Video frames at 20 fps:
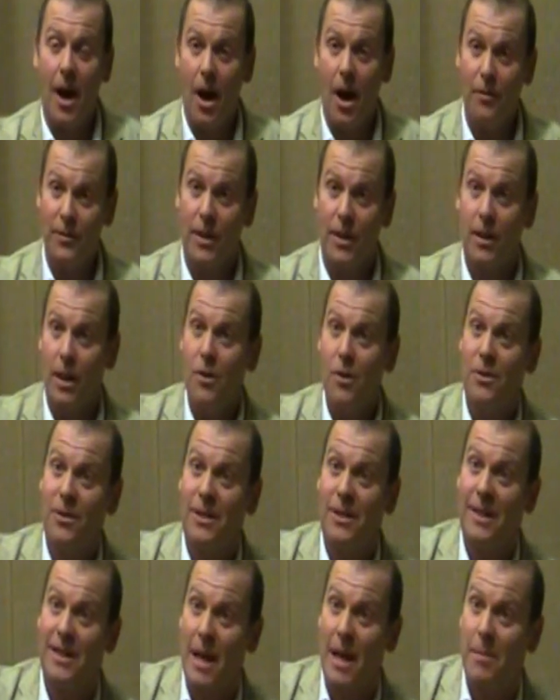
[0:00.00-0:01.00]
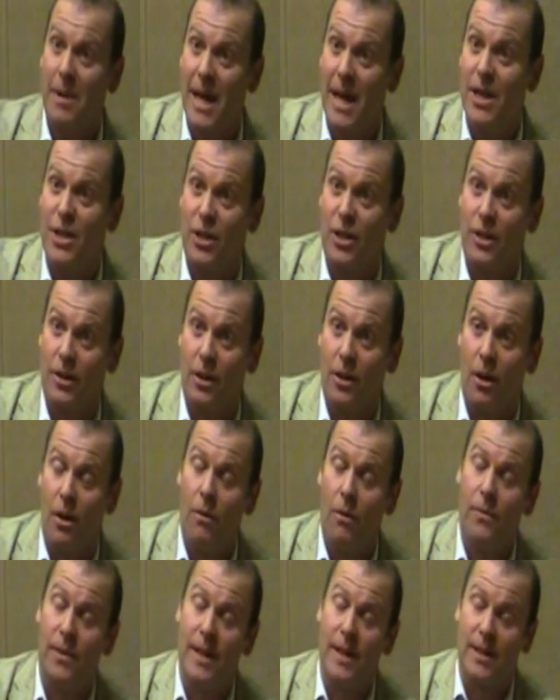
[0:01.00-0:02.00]
After close examination
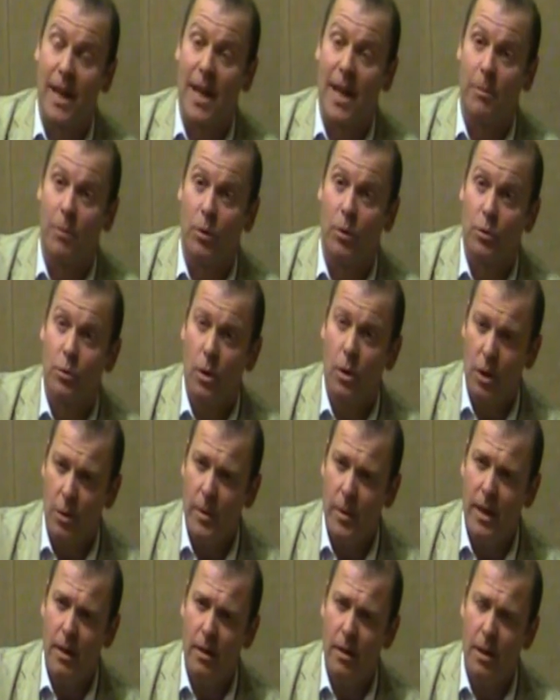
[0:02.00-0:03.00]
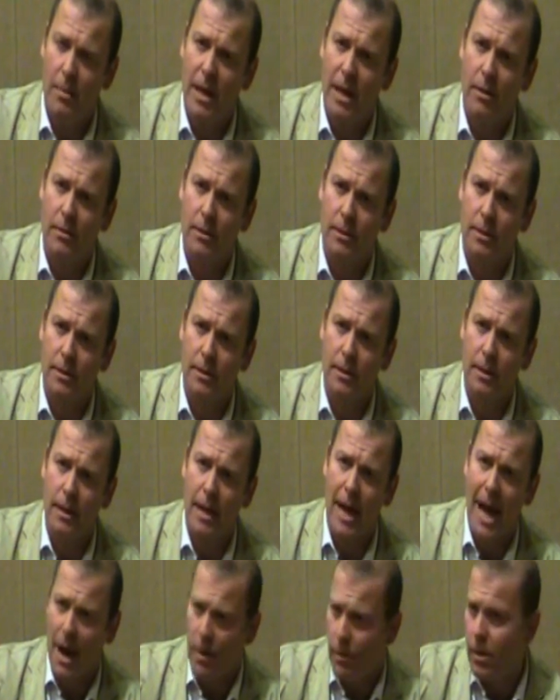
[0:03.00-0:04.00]
of these animals, what can we learn about
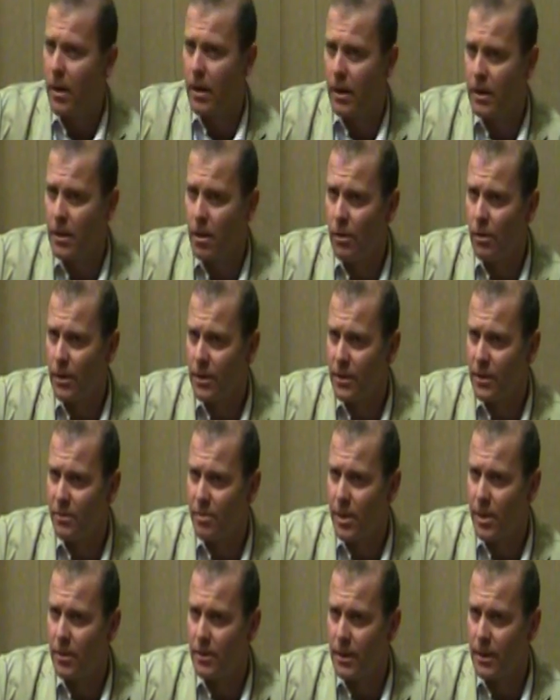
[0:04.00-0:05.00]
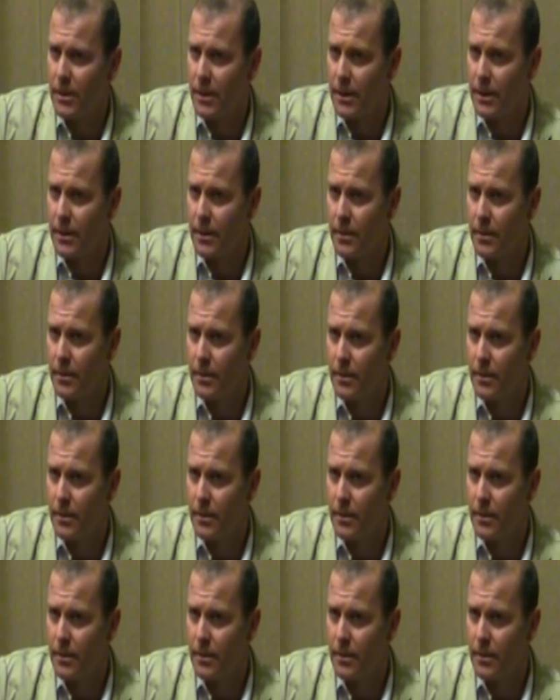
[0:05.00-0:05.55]
our cognitive processes?